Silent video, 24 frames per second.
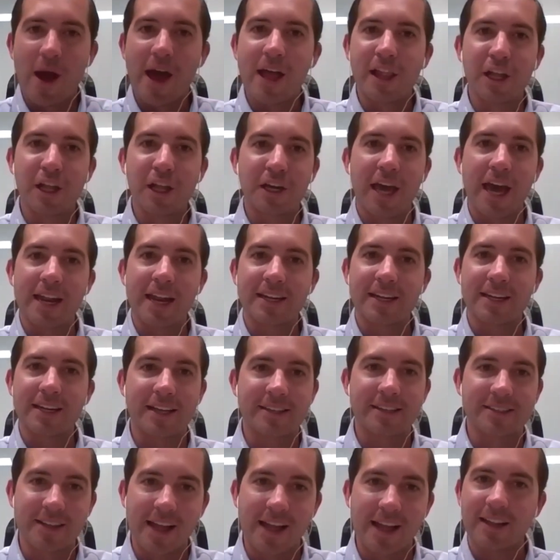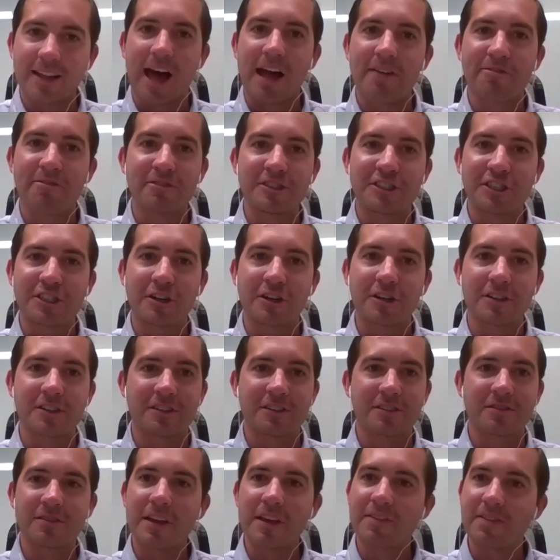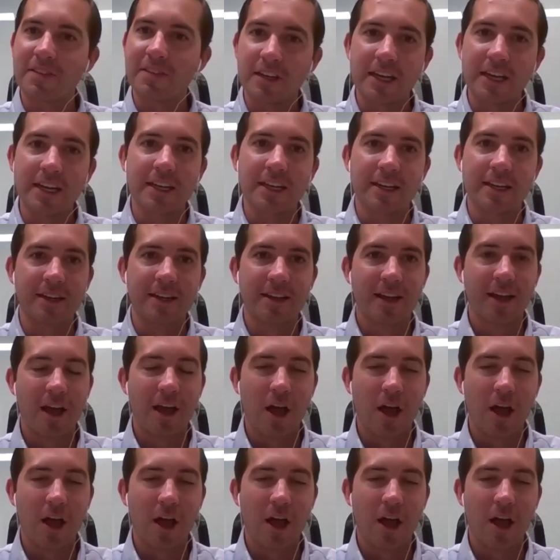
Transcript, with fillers: way I look at it, it's like life insurance. If you need it,